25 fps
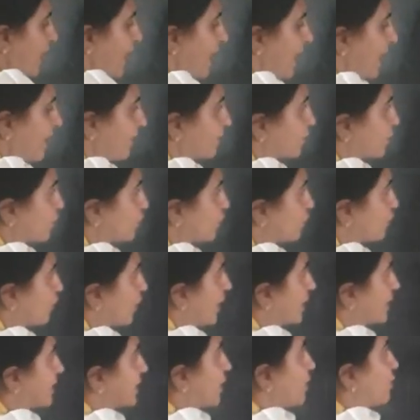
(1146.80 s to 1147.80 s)
have to
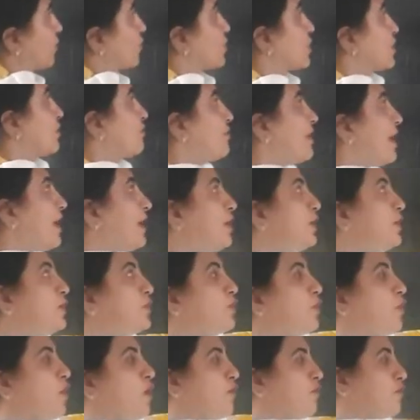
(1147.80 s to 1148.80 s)
find out the
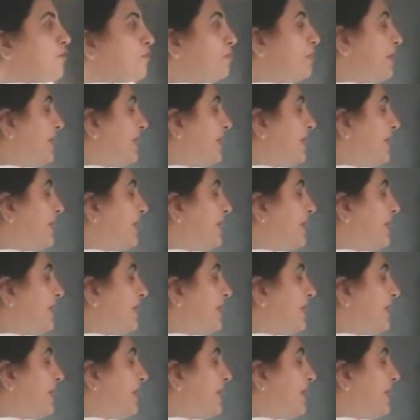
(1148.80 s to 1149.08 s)
value of